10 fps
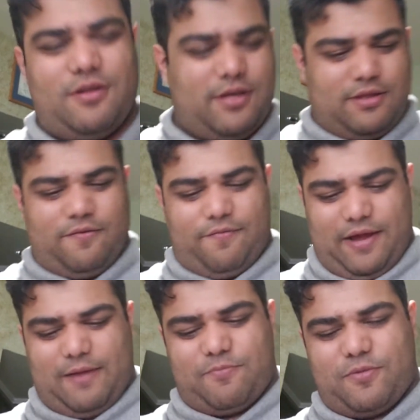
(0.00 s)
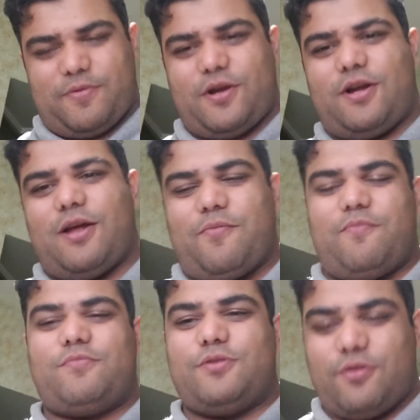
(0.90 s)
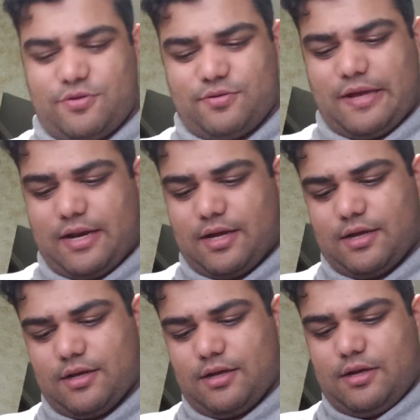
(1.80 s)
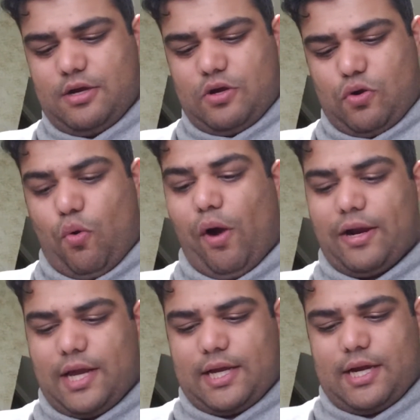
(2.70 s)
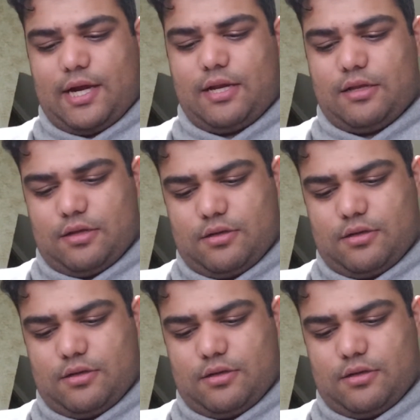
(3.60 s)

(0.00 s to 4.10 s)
like the fan premiere, and I showed you that uh, coin I got.